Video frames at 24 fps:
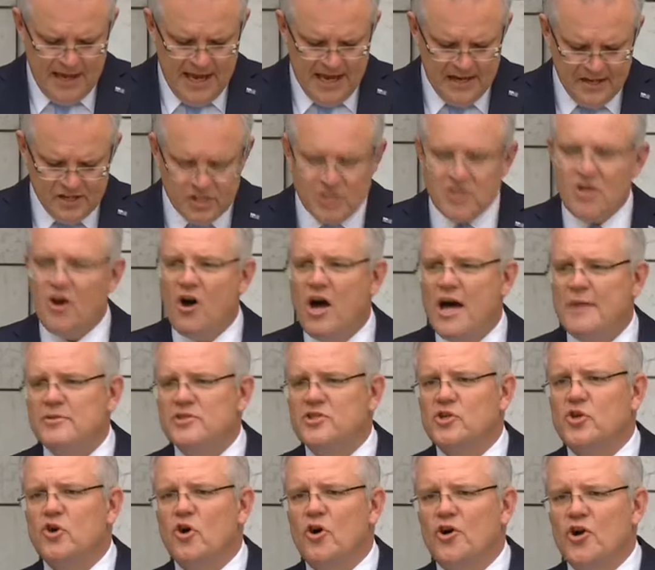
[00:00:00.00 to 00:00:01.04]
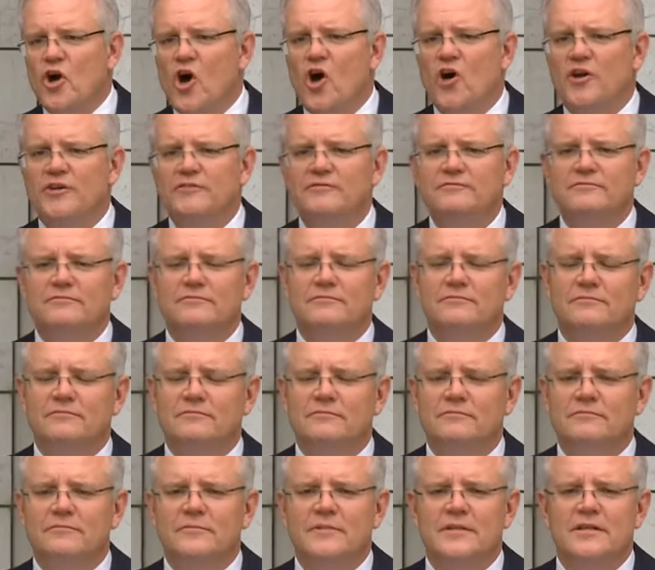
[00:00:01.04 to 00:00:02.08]
And as time has gone on,
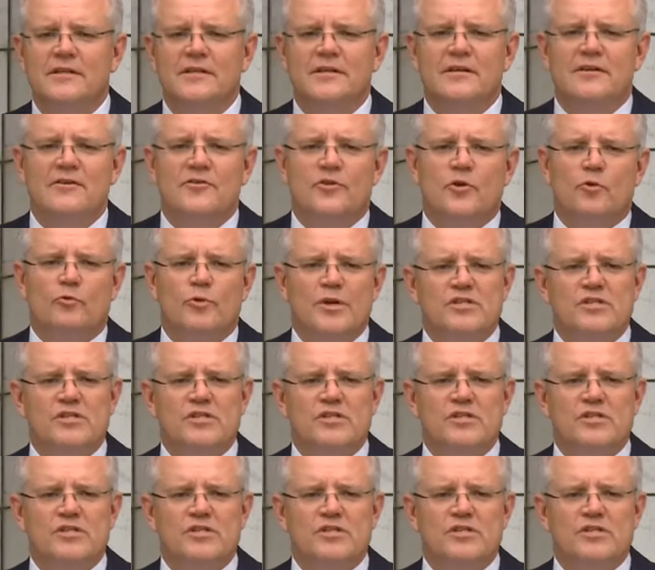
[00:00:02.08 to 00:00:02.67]
the